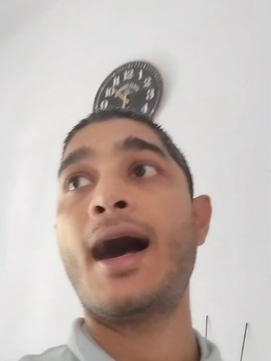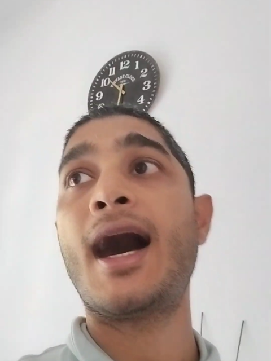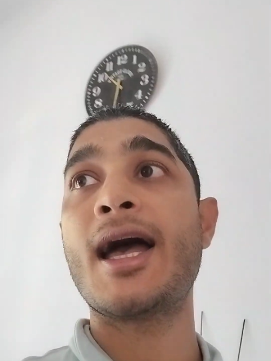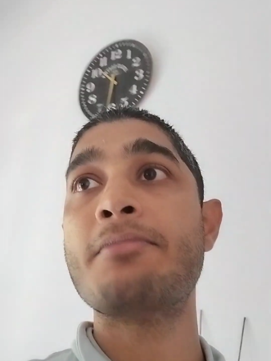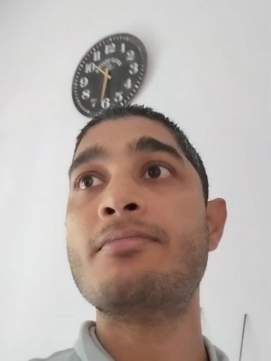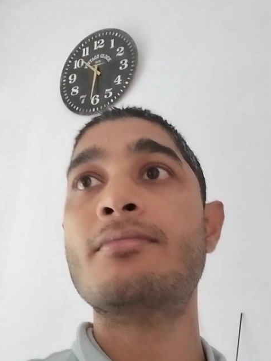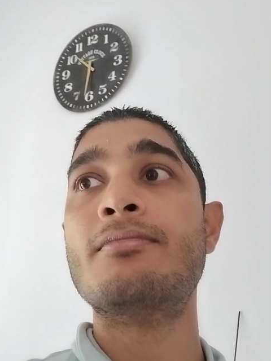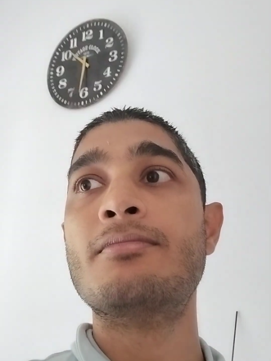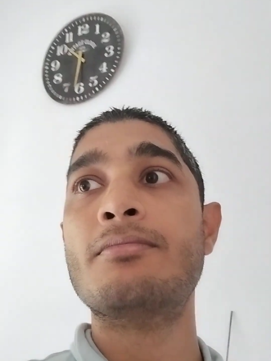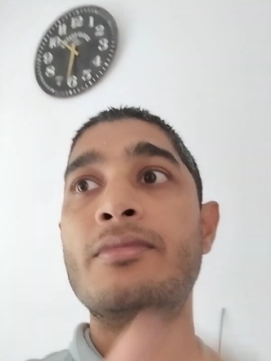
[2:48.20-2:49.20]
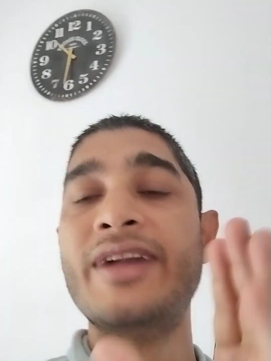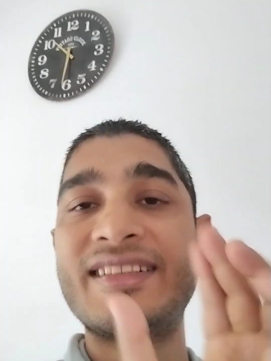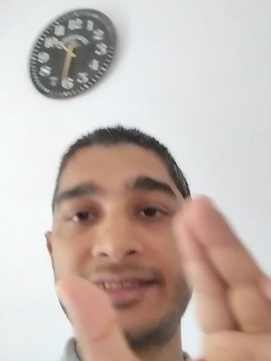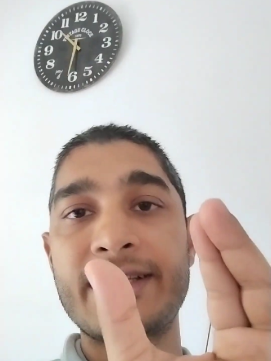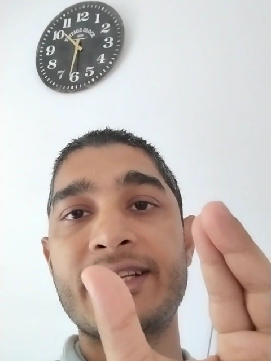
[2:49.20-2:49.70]
I'm
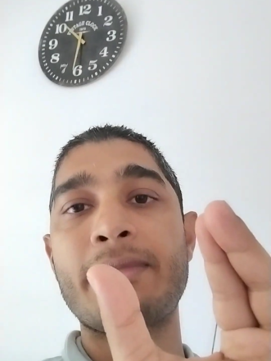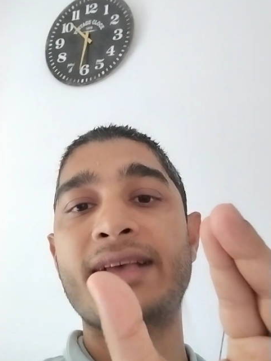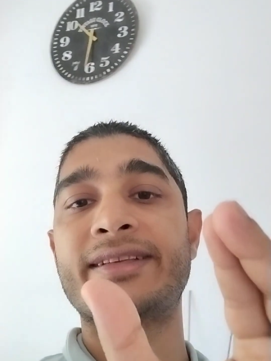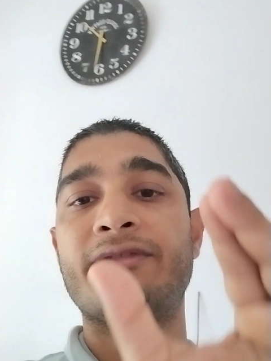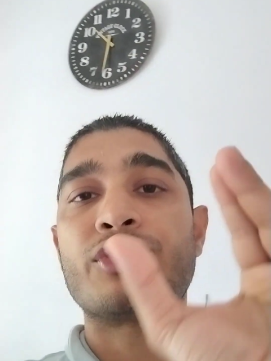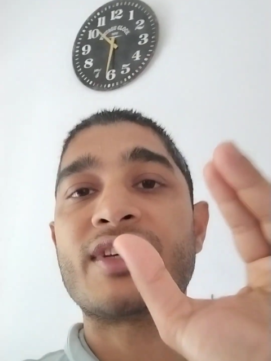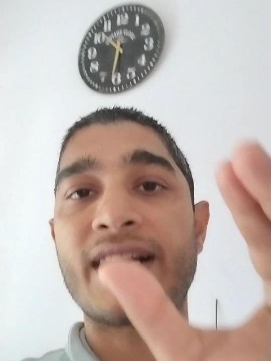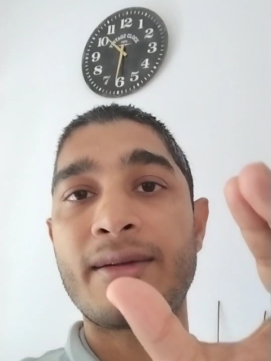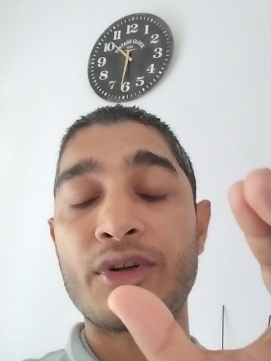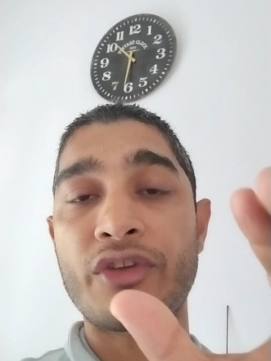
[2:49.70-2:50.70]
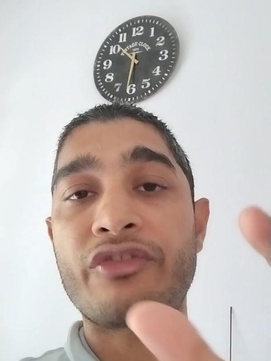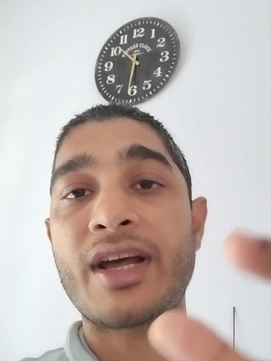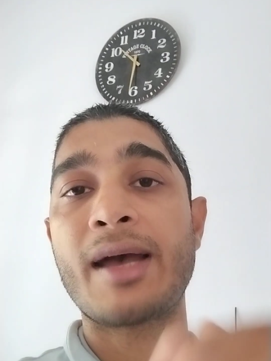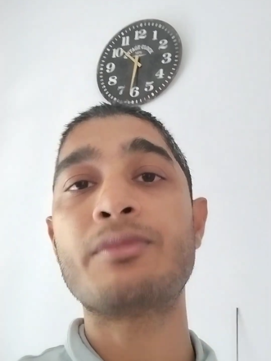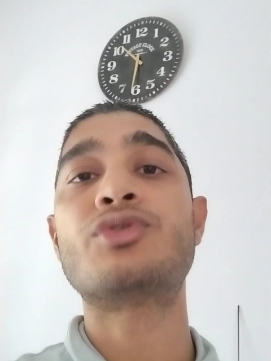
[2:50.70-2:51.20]
restricting myself to a certain amount of
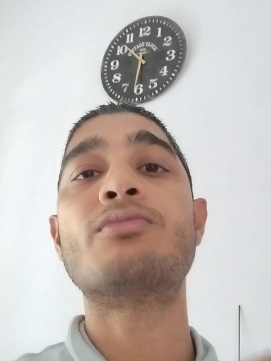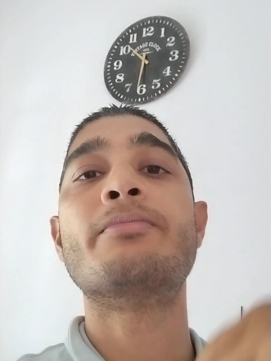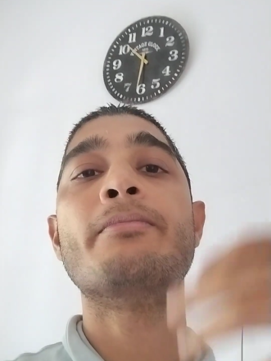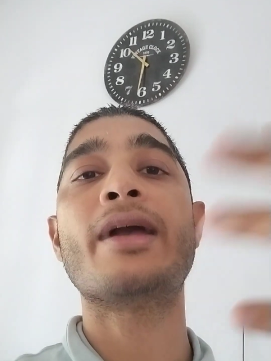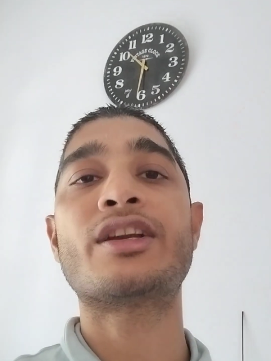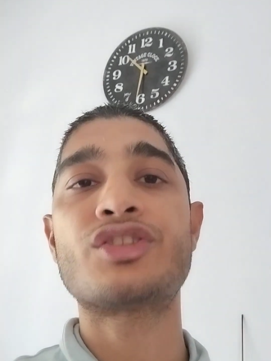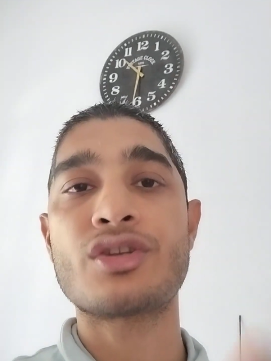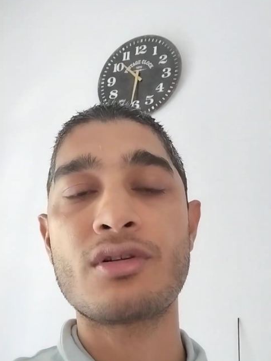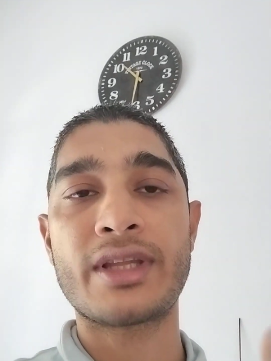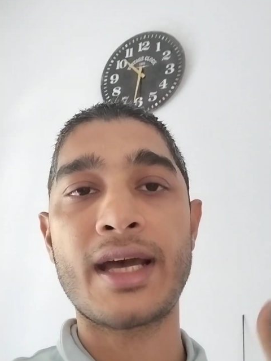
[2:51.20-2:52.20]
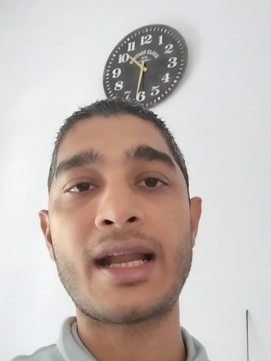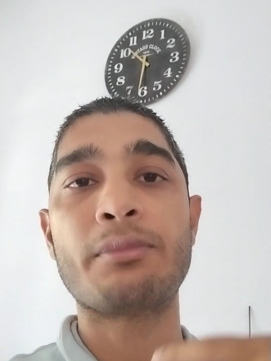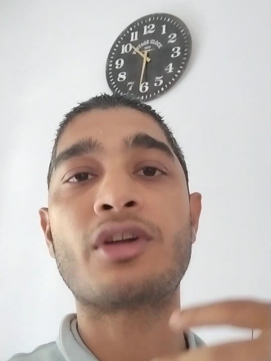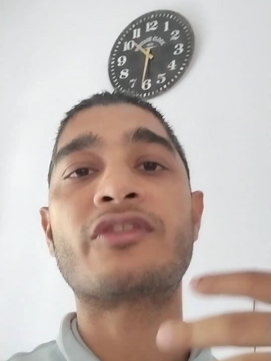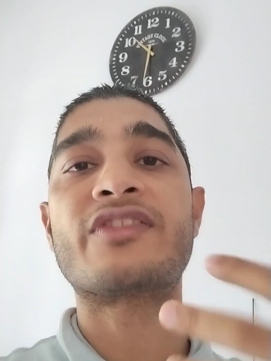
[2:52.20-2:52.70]
time to make sure that
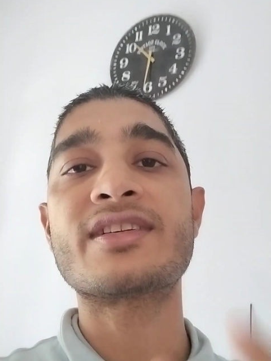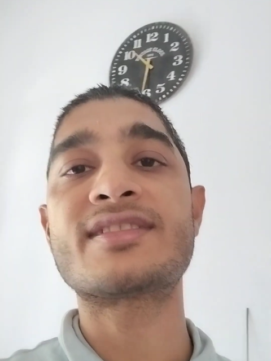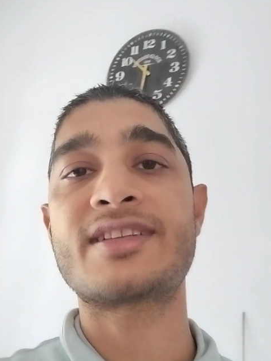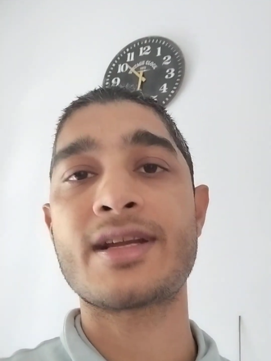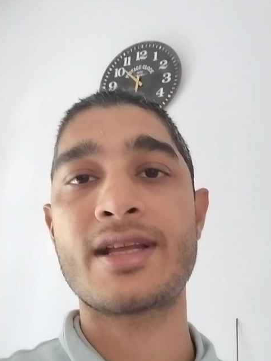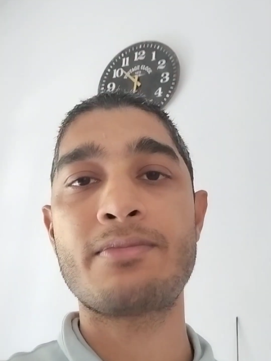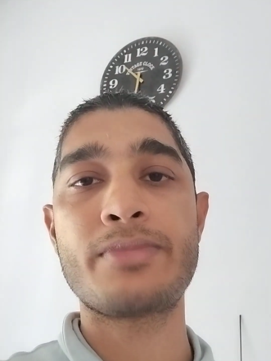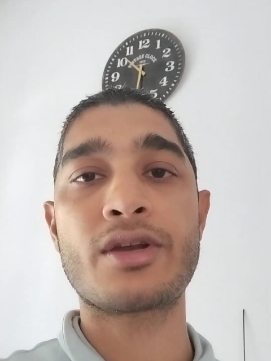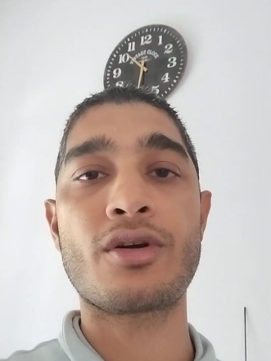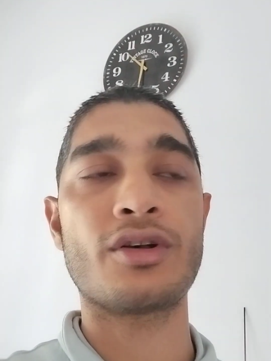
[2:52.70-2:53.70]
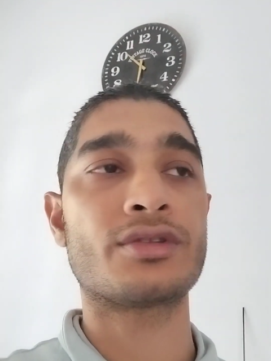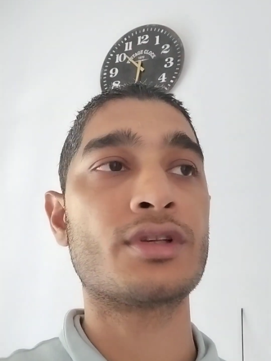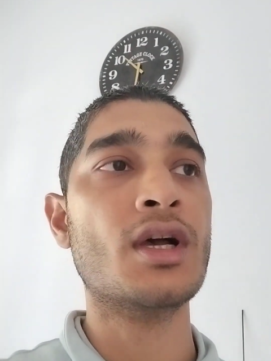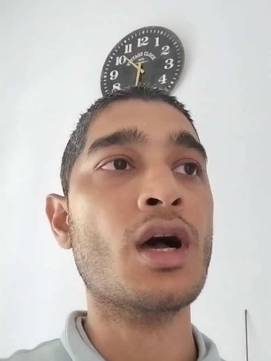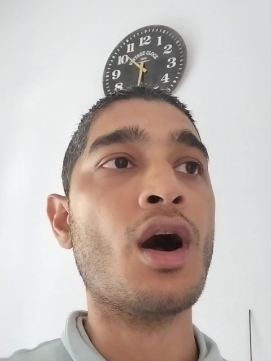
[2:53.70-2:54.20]
I'm not frustrated
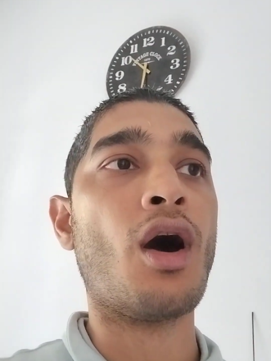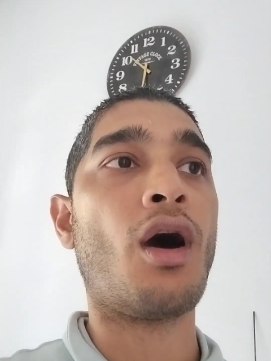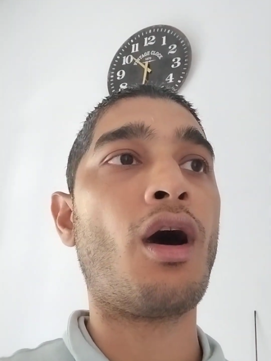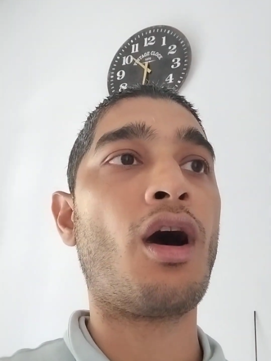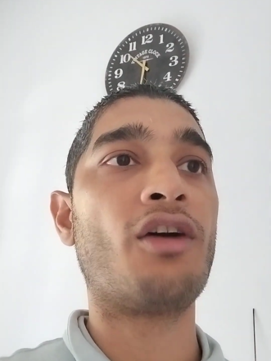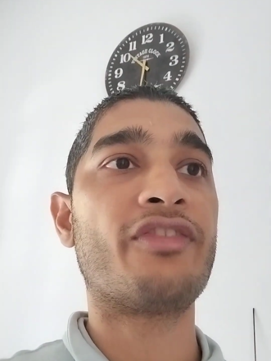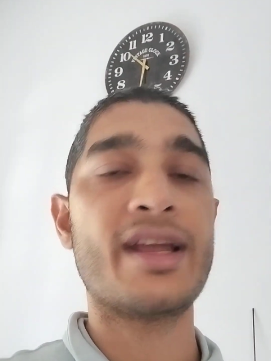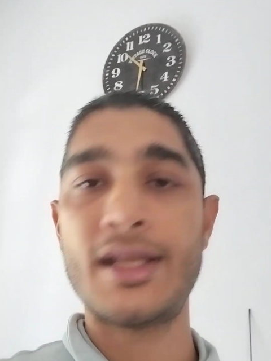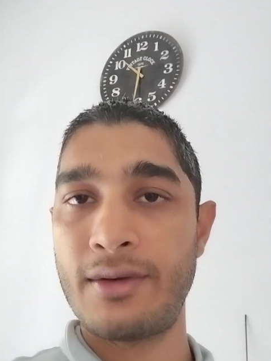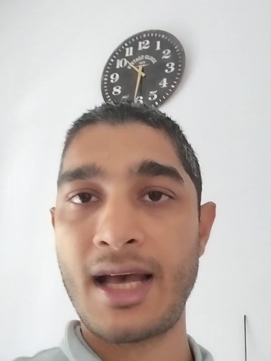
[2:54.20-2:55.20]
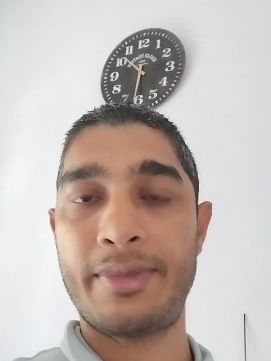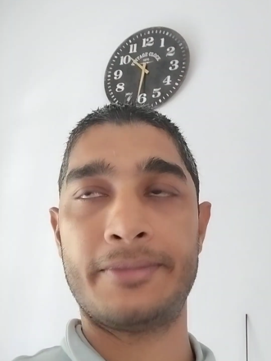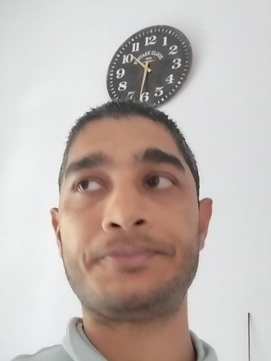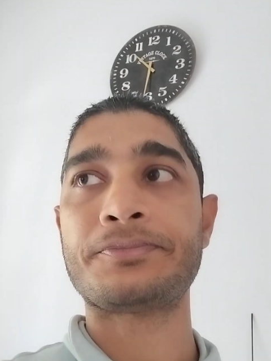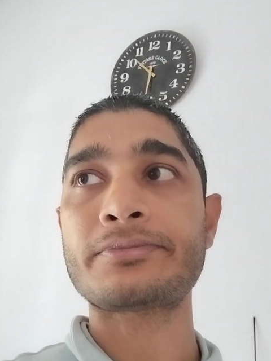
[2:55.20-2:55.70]
because of a new habit.